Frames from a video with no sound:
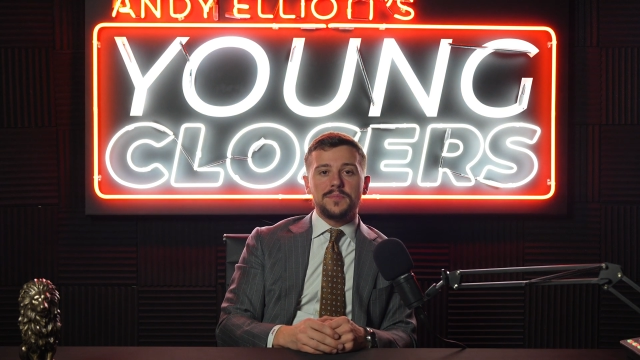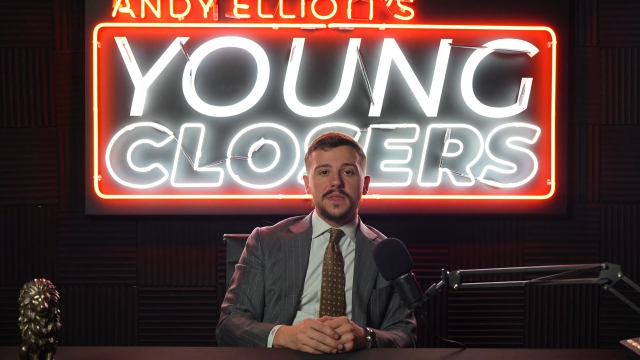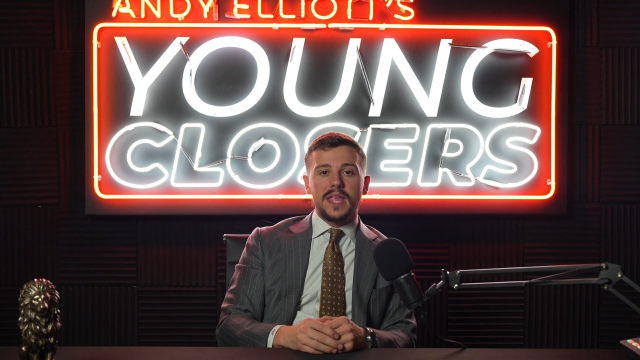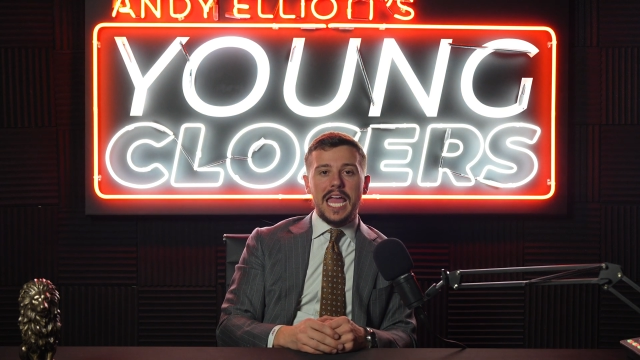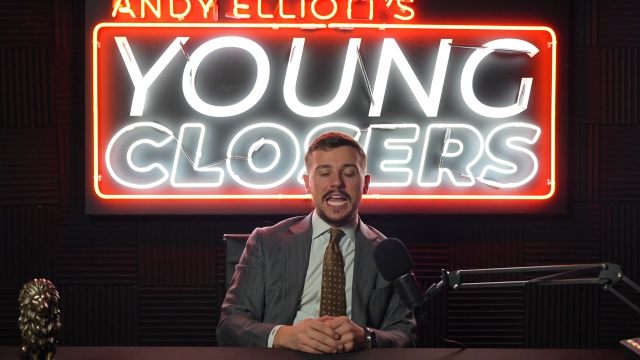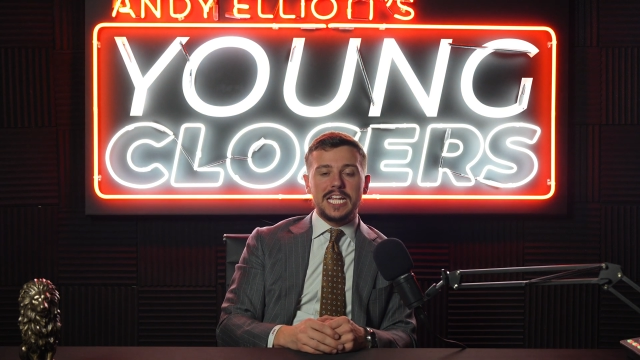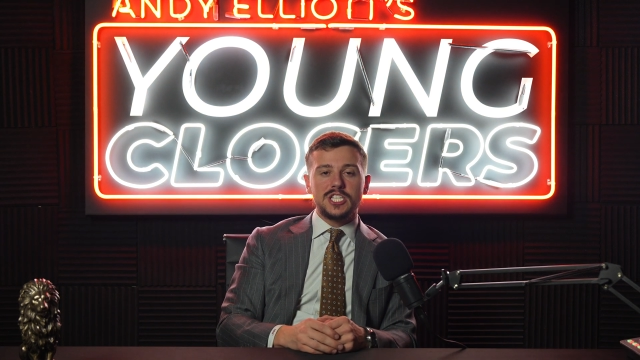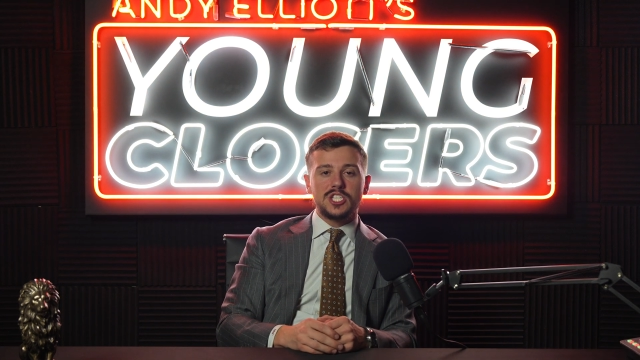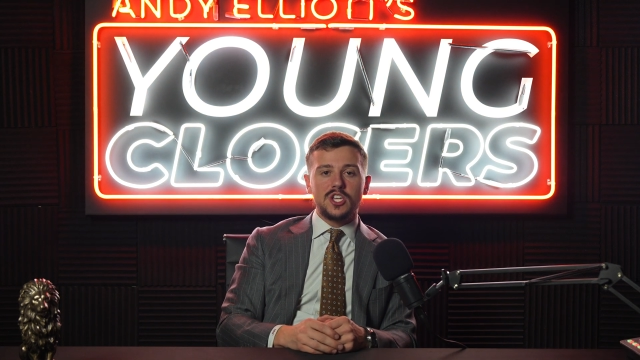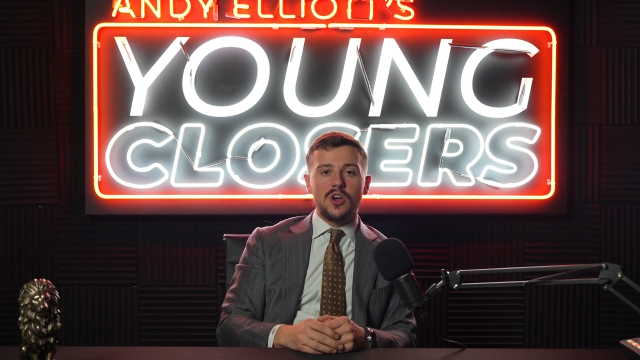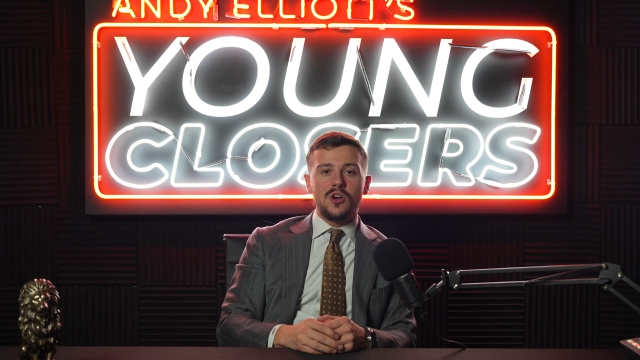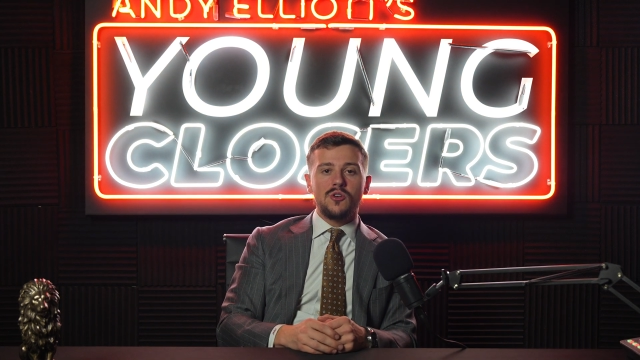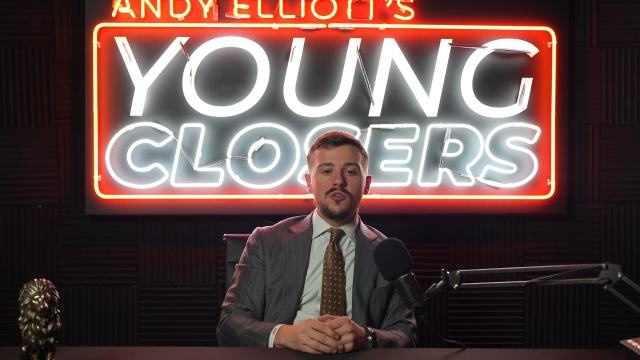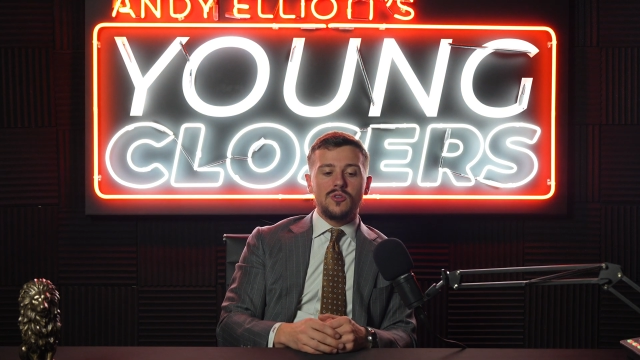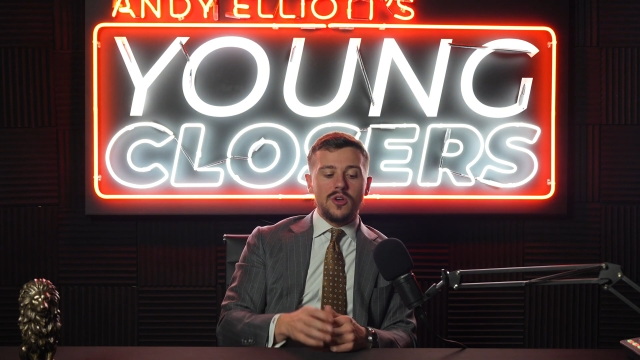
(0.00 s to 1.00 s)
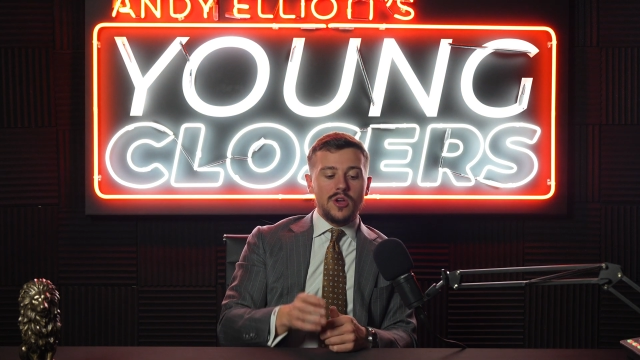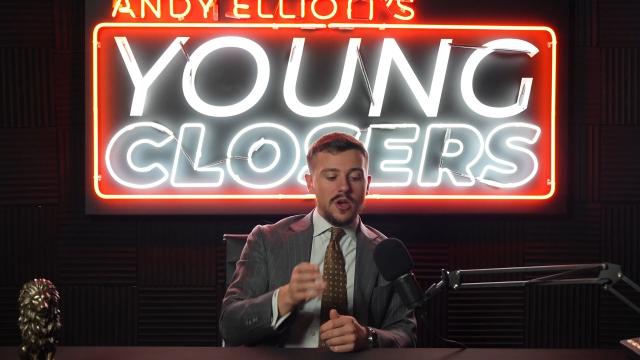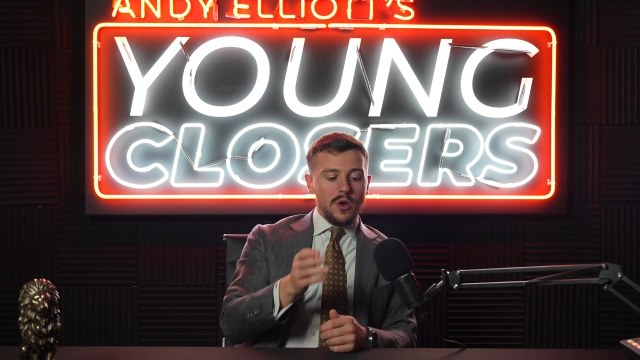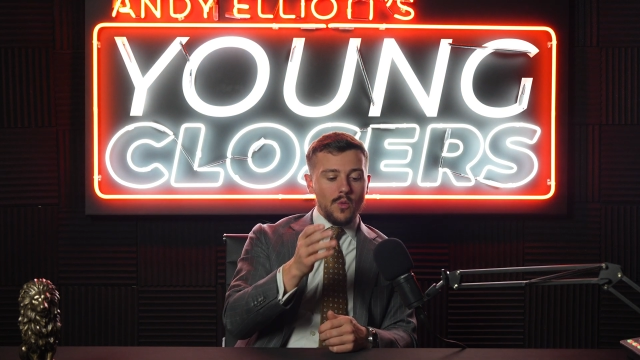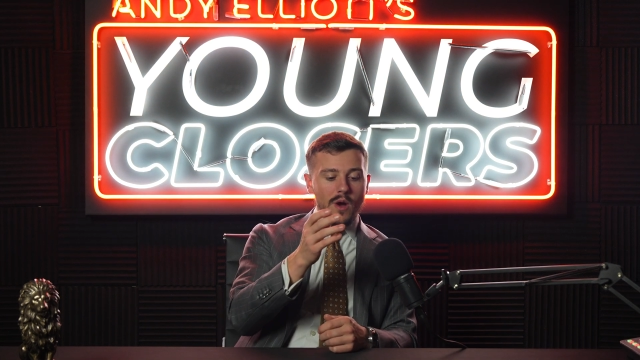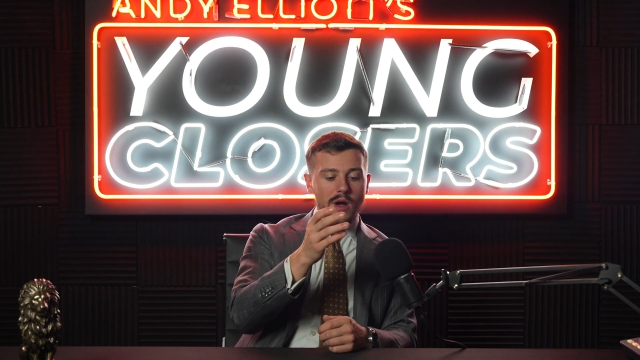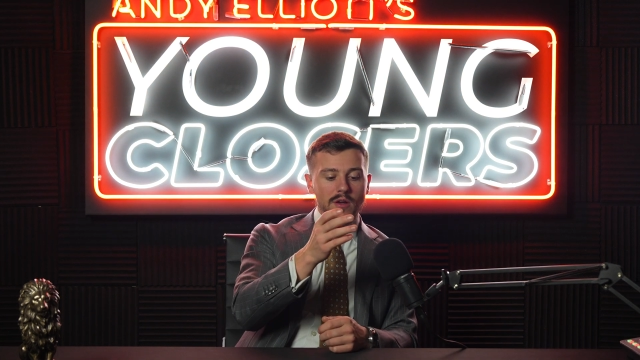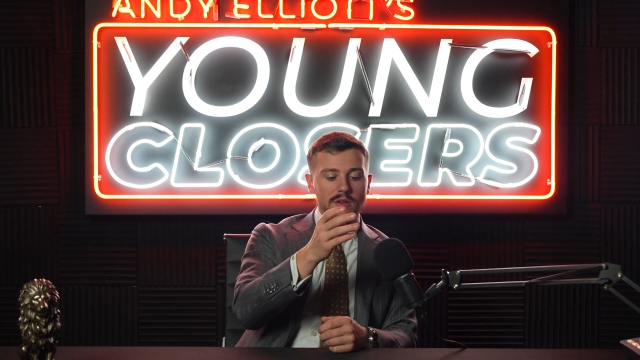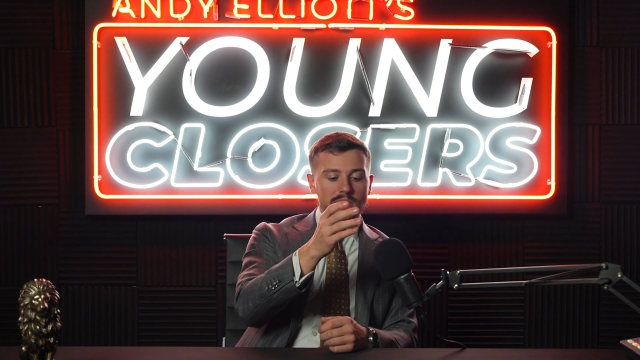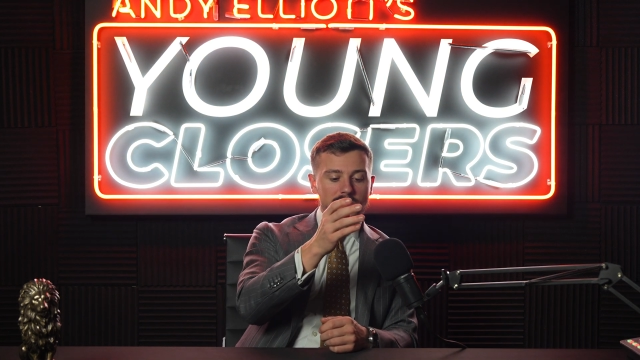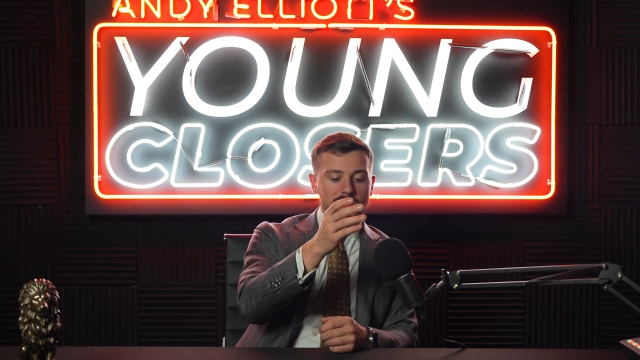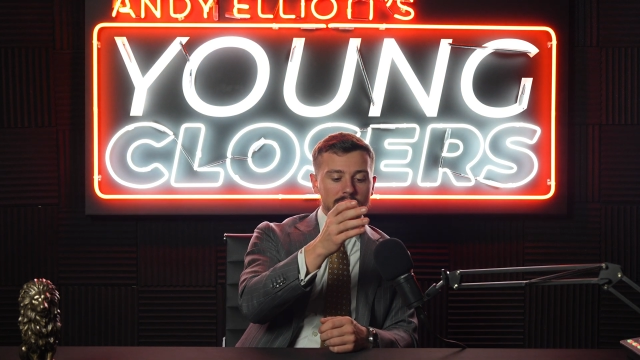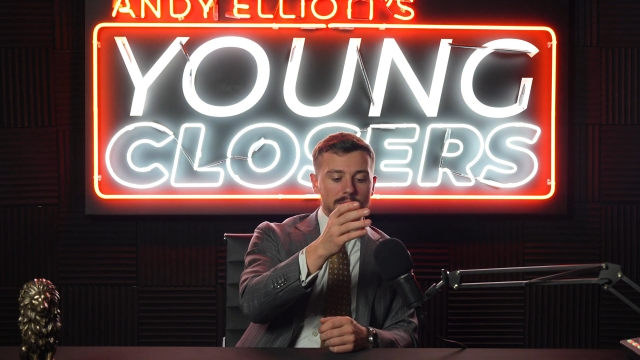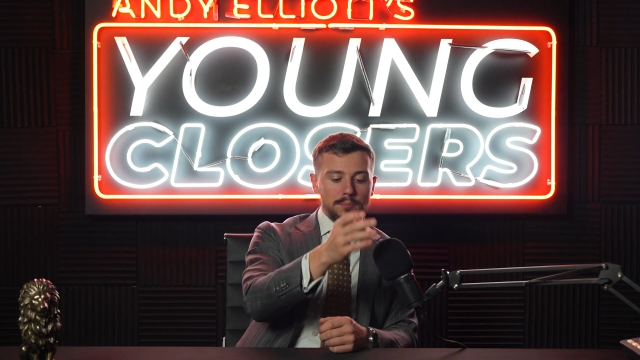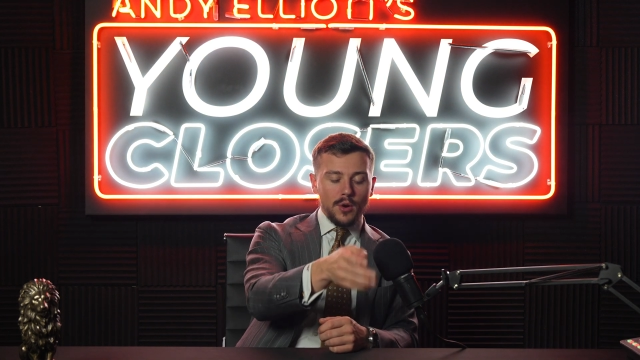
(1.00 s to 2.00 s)
And so while
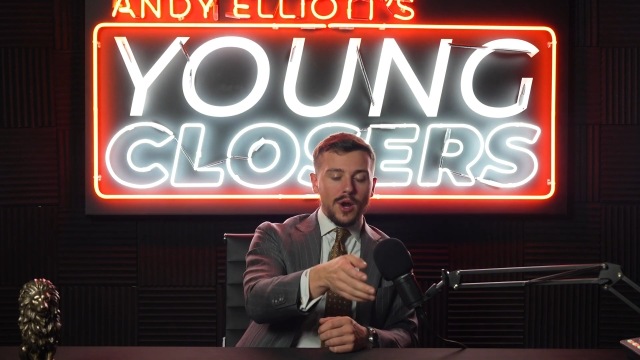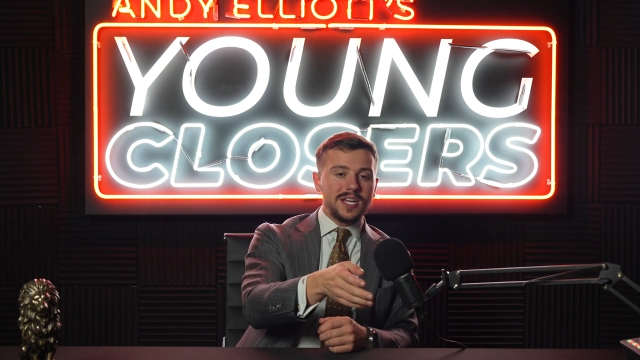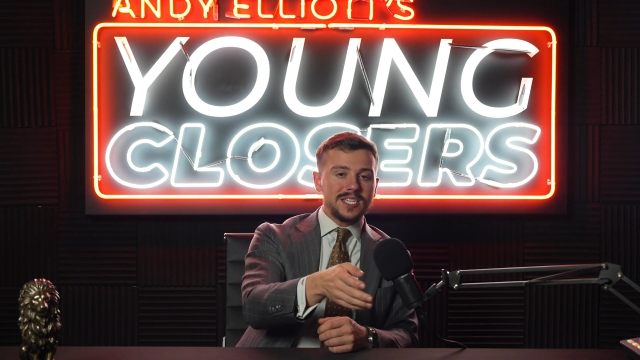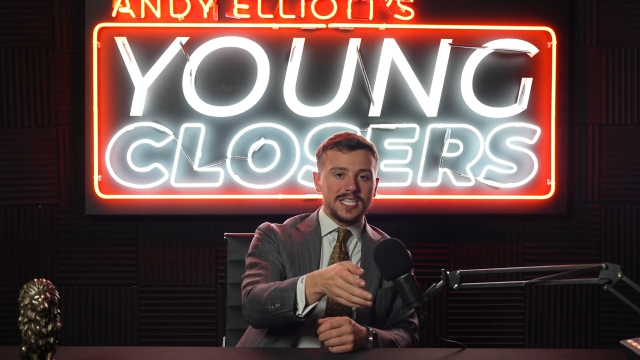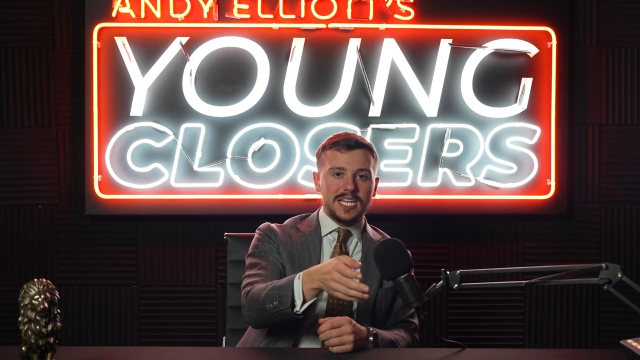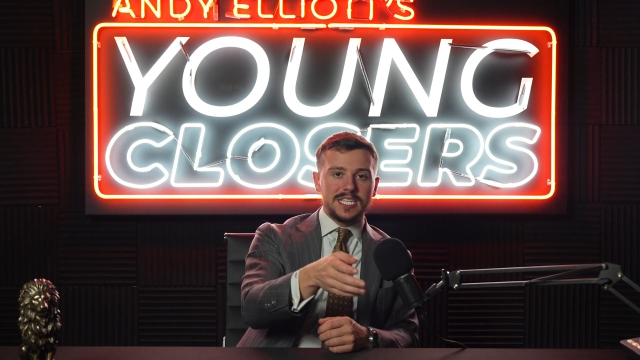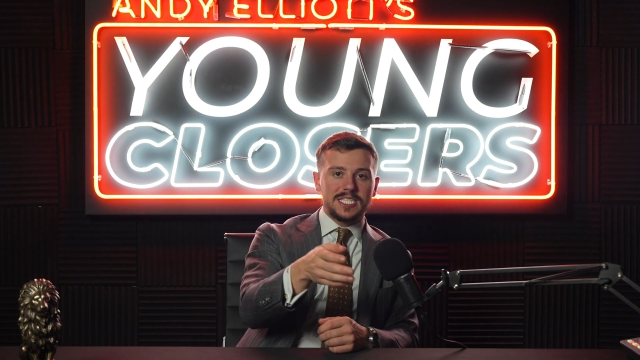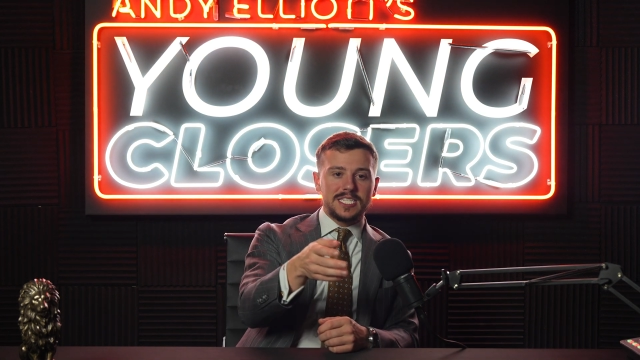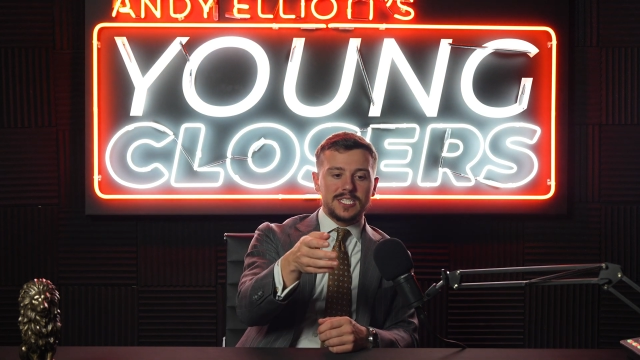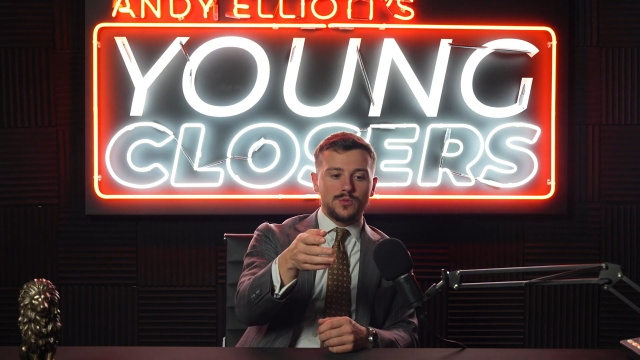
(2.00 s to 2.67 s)
the processes,